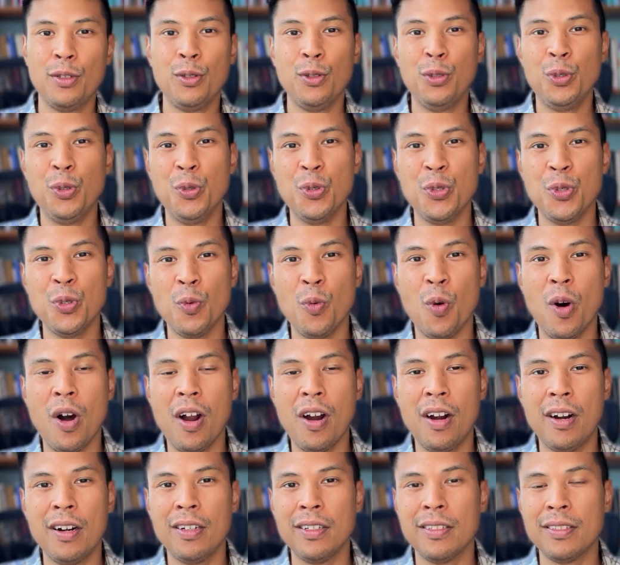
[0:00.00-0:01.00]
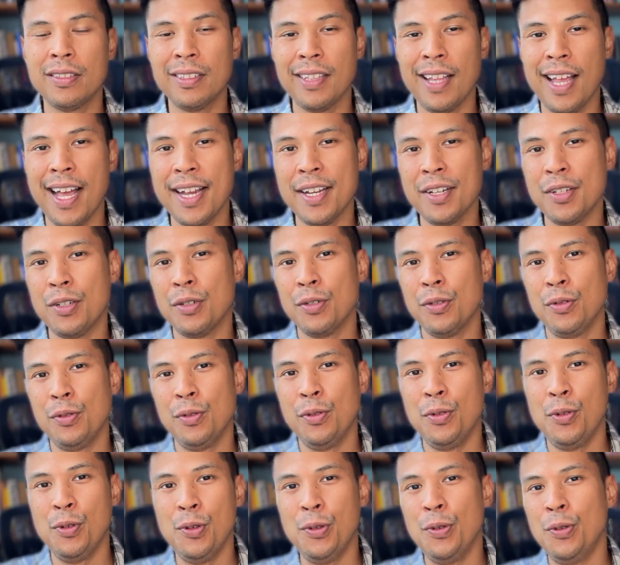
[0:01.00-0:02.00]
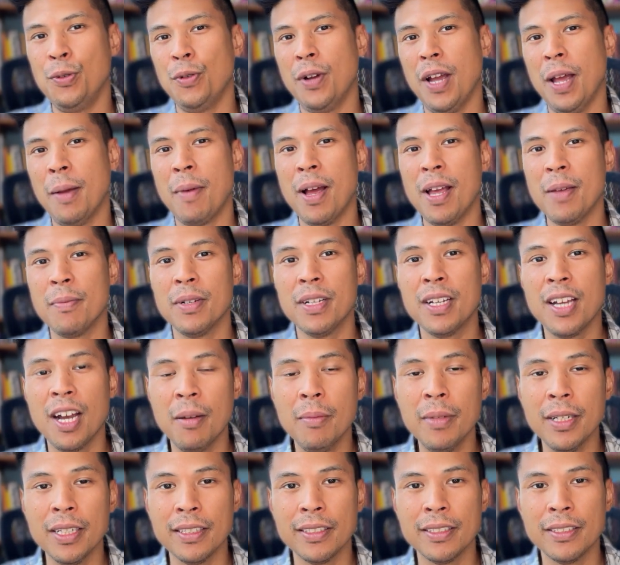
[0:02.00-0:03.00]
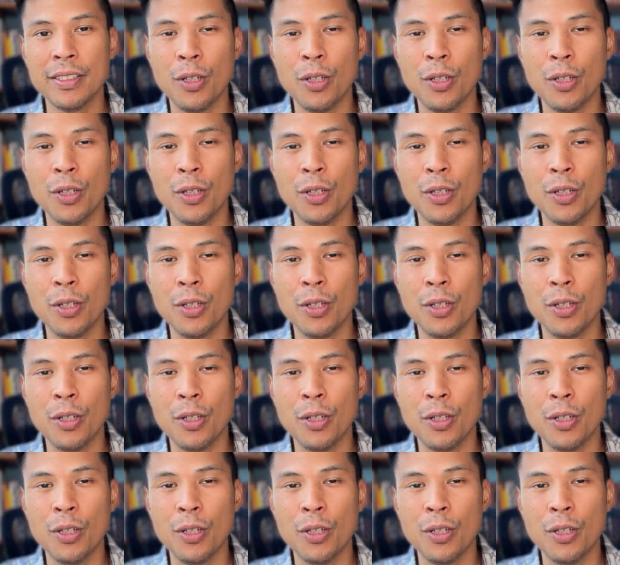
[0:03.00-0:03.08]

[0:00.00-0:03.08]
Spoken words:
who you are / who am I becoming?